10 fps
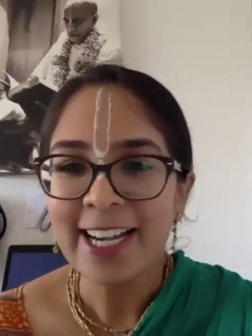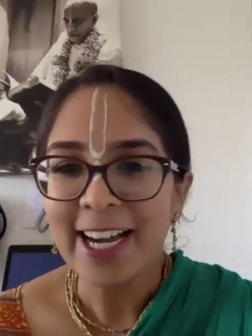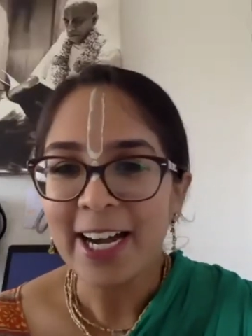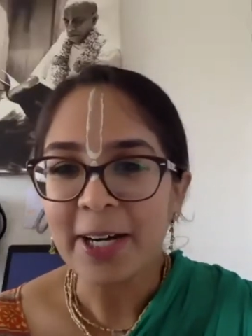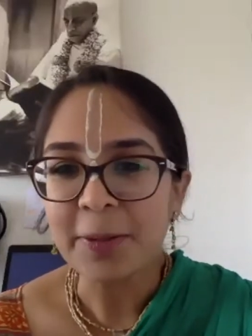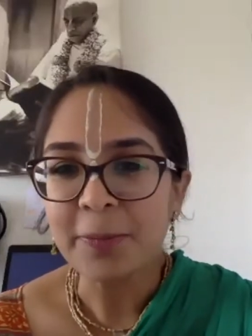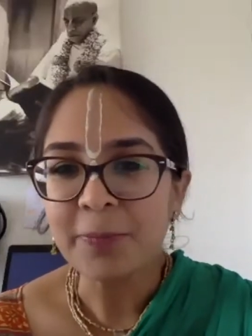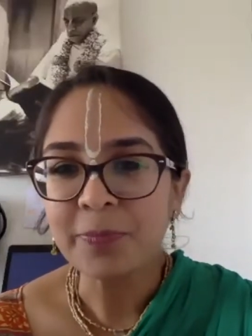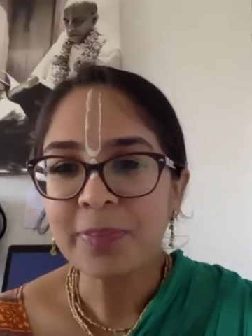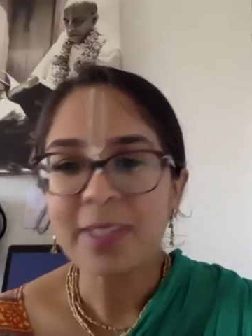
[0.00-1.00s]

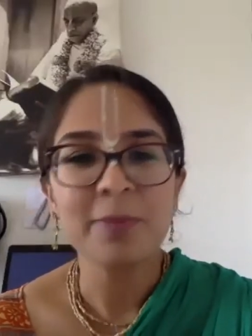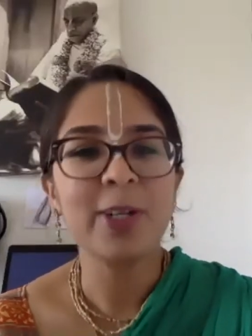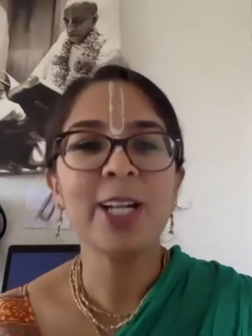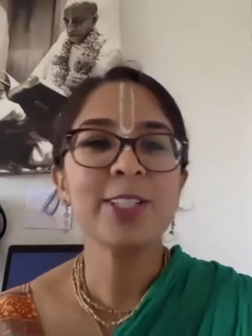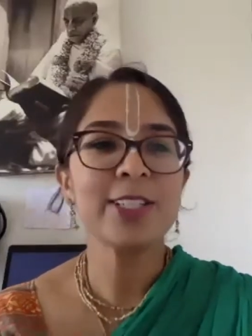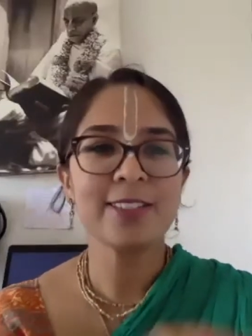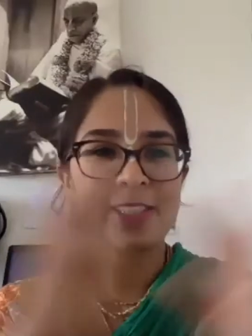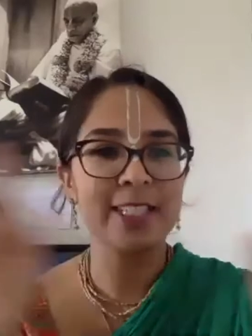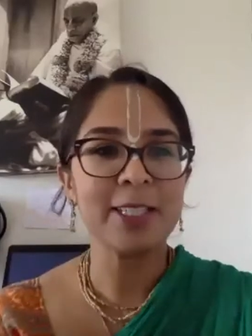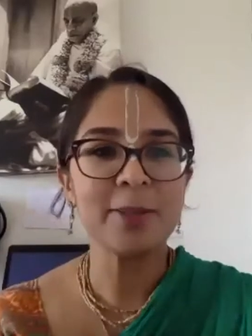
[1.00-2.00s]
Maharaj has
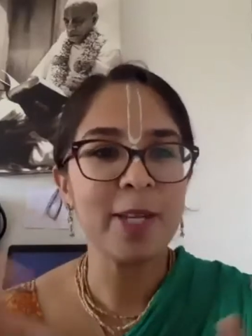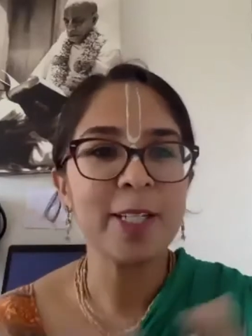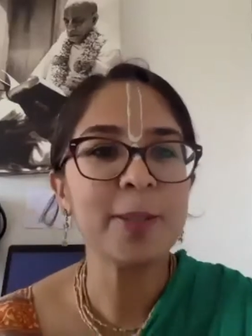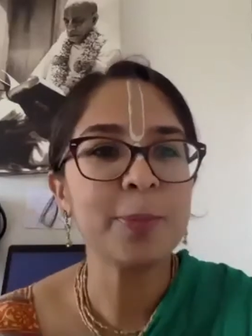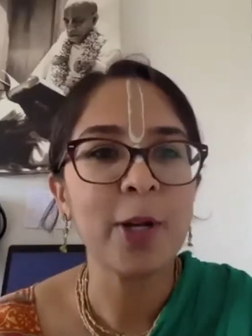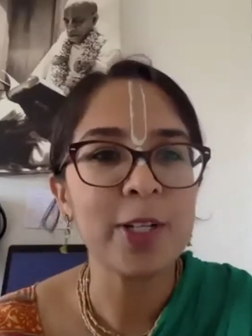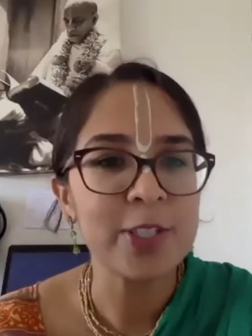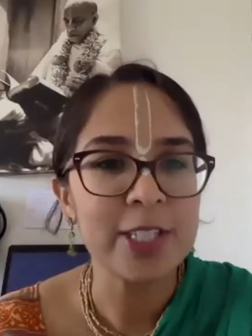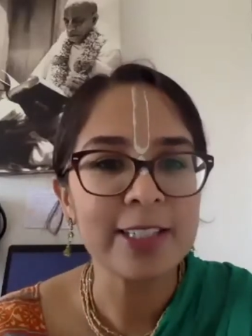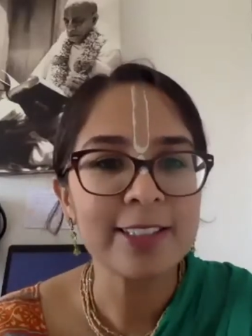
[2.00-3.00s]
steered many
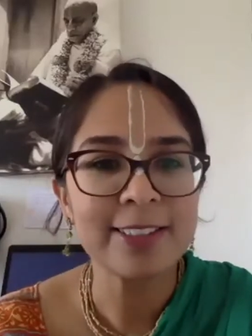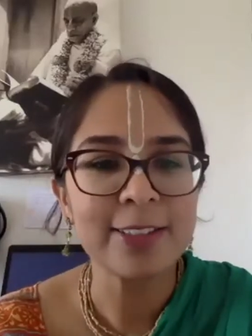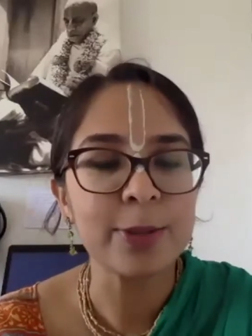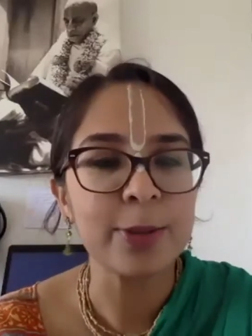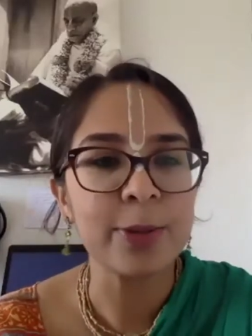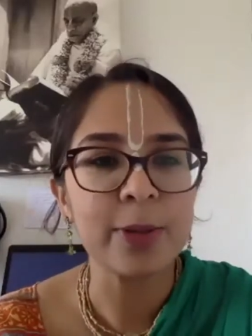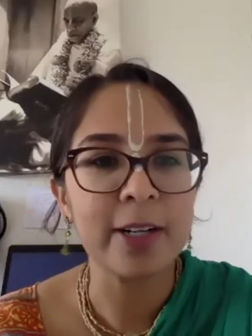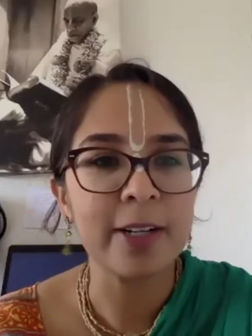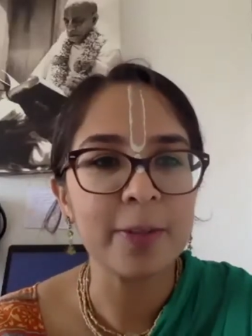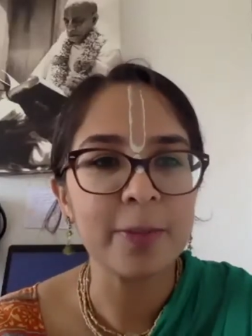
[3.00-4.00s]
projects,
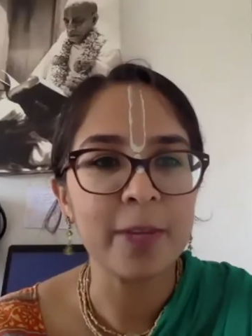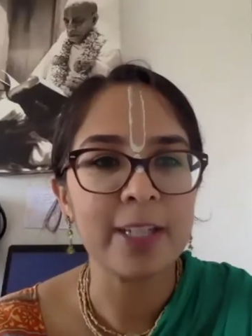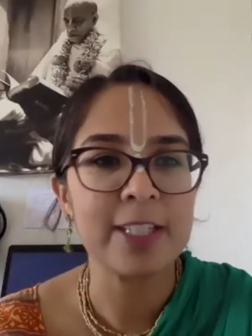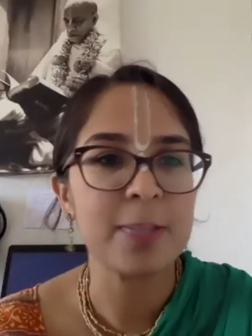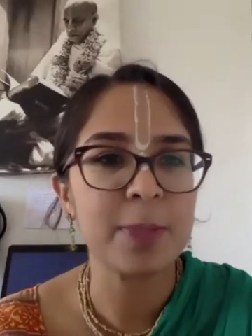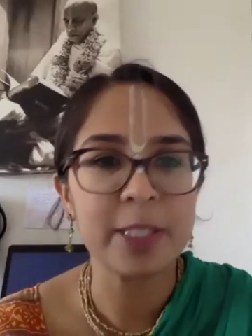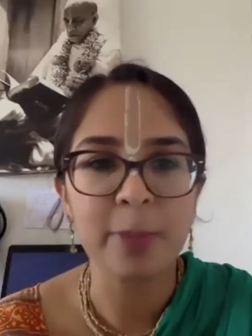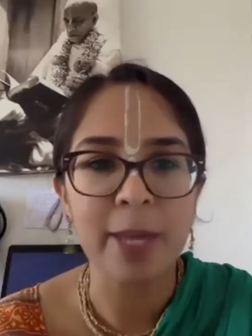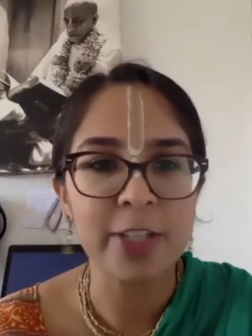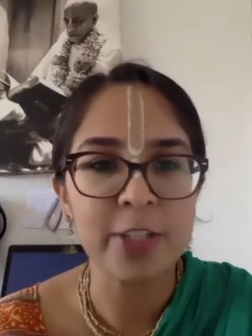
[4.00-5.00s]
and has been in
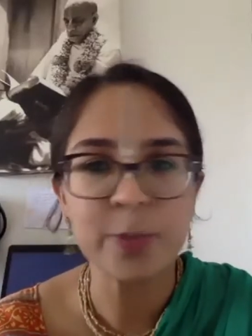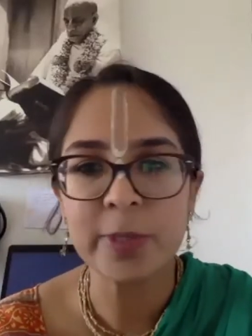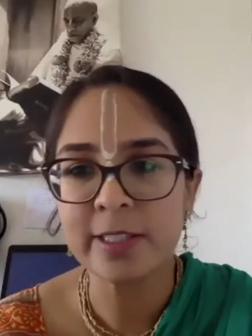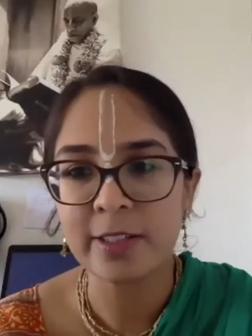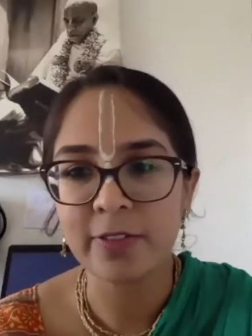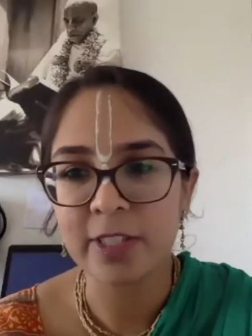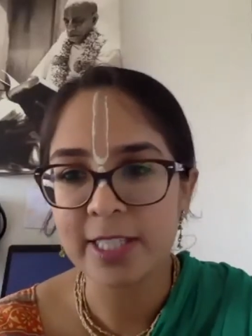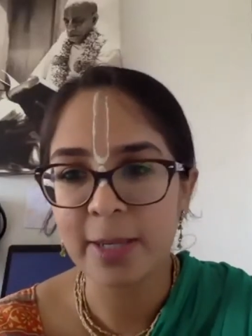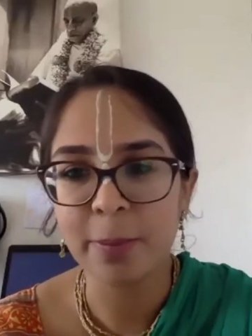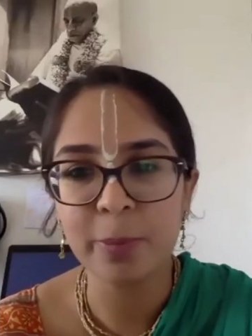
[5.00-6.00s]
management of the
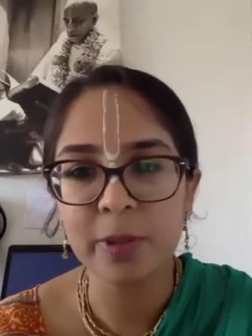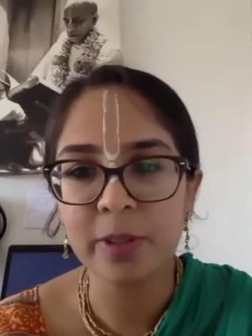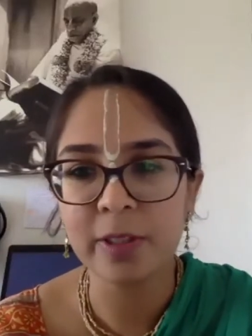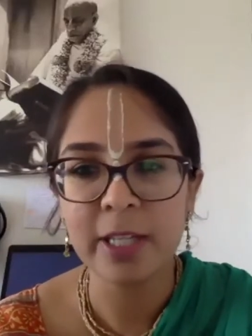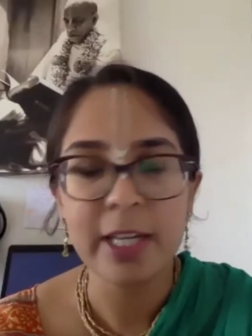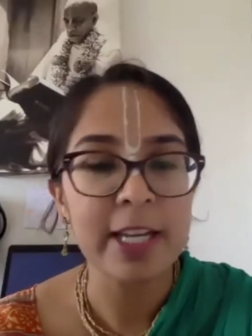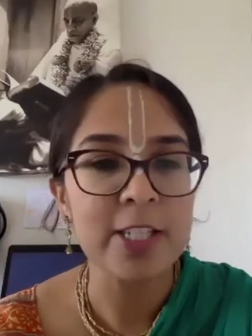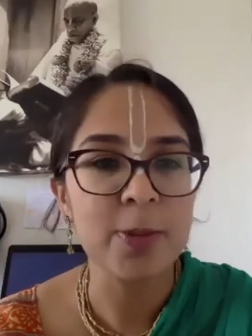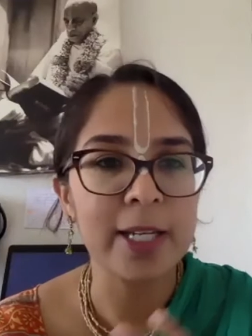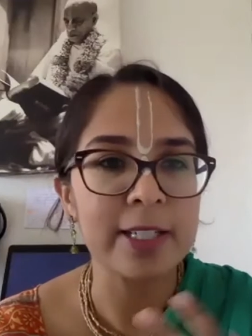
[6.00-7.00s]
temple
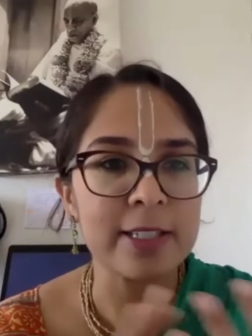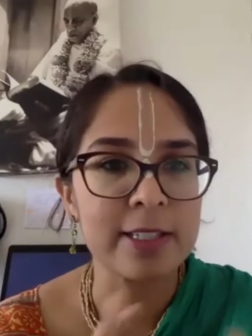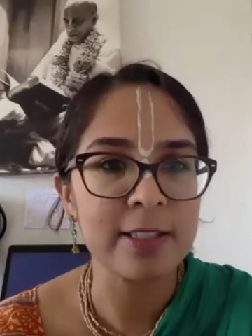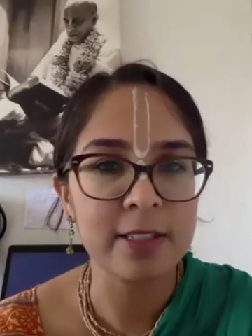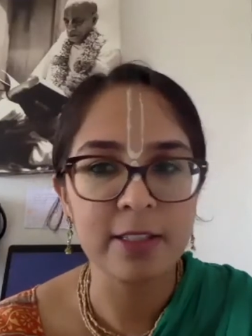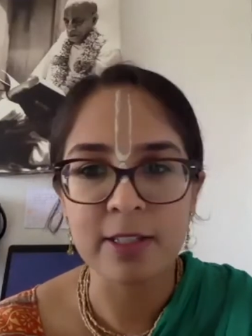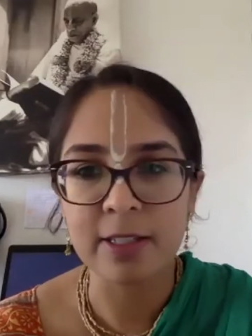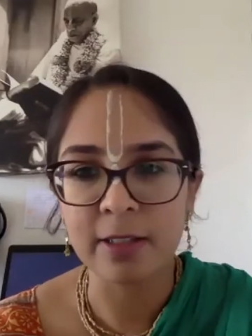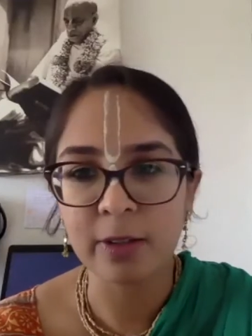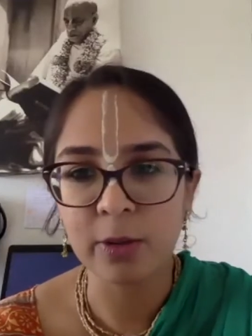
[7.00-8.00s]
as well as
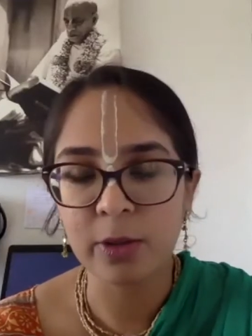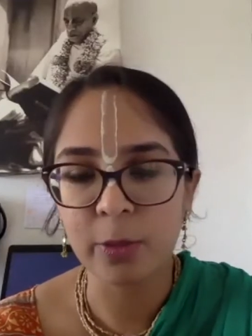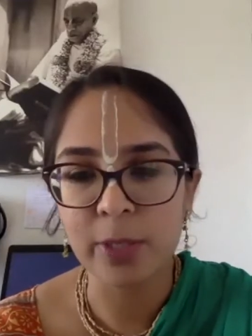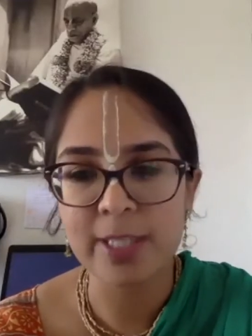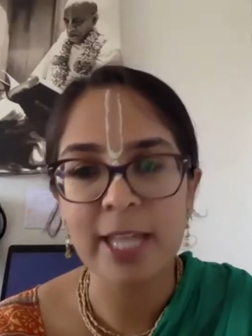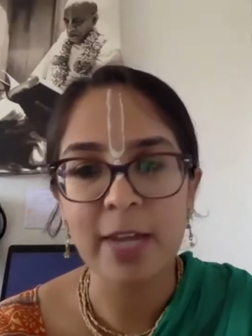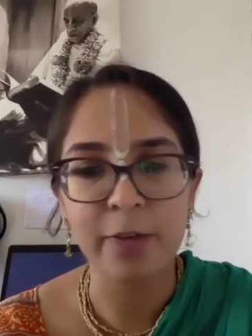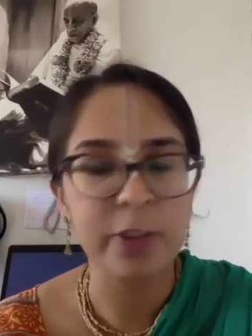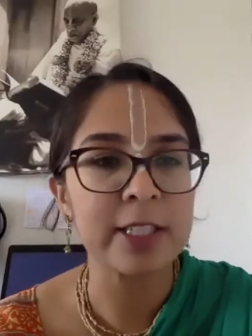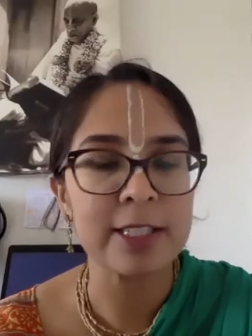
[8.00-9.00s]
the West
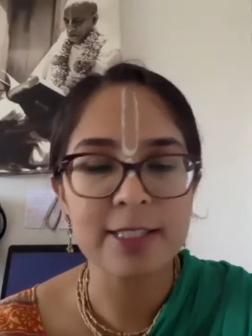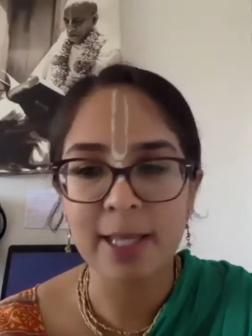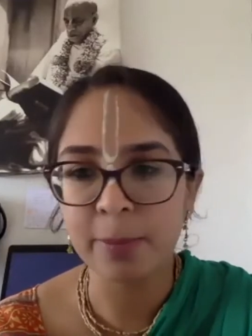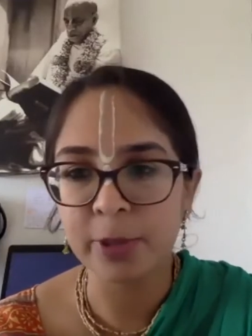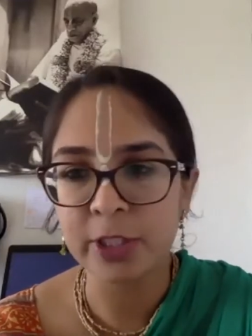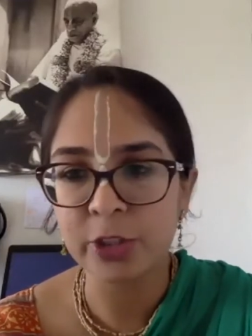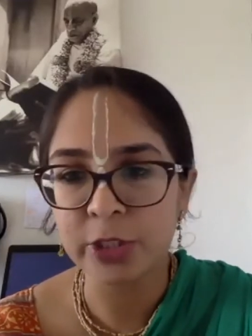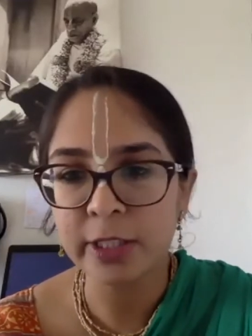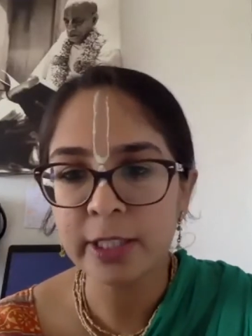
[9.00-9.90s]
African sub-region.